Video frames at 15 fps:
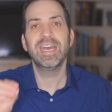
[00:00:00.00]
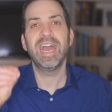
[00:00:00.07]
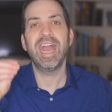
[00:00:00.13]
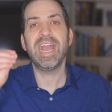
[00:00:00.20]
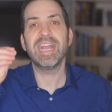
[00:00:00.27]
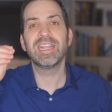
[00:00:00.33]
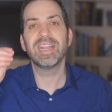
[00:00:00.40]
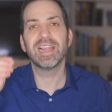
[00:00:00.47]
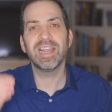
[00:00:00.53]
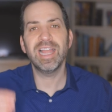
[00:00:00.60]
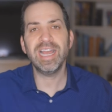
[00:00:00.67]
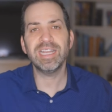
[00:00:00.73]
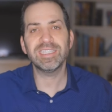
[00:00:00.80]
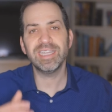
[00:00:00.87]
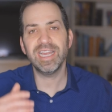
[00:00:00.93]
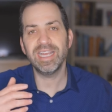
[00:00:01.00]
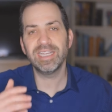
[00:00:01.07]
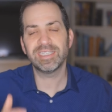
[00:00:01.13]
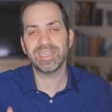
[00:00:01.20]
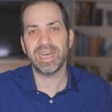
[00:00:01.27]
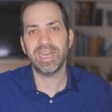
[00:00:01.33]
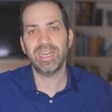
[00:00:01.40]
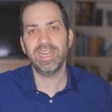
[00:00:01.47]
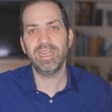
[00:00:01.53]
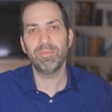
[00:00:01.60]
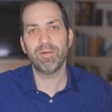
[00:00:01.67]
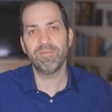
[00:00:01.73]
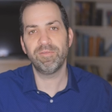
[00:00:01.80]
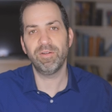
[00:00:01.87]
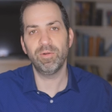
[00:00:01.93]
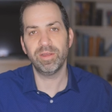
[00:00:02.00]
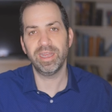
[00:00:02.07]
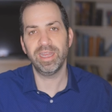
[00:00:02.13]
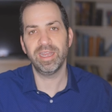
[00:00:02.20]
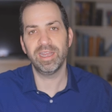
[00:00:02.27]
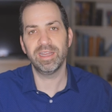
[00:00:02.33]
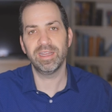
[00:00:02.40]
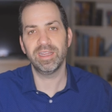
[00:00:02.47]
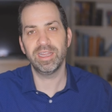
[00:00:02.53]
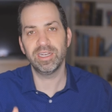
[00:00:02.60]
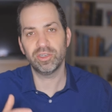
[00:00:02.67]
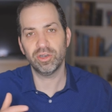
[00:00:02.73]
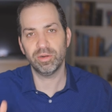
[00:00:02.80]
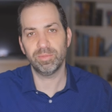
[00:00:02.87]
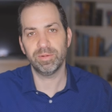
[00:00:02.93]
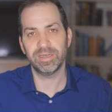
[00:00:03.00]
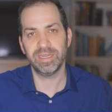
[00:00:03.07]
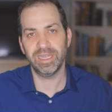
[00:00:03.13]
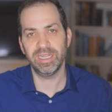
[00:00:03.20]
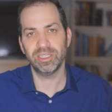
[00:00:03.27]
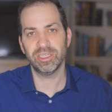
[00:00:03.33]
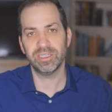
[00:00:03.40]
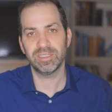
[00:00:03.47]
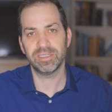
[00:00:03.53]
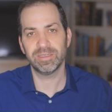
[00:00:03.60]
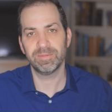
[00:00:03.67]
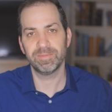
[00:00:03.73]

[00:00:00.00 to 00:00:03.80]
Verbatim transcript: and less anxiety provoking interpretations.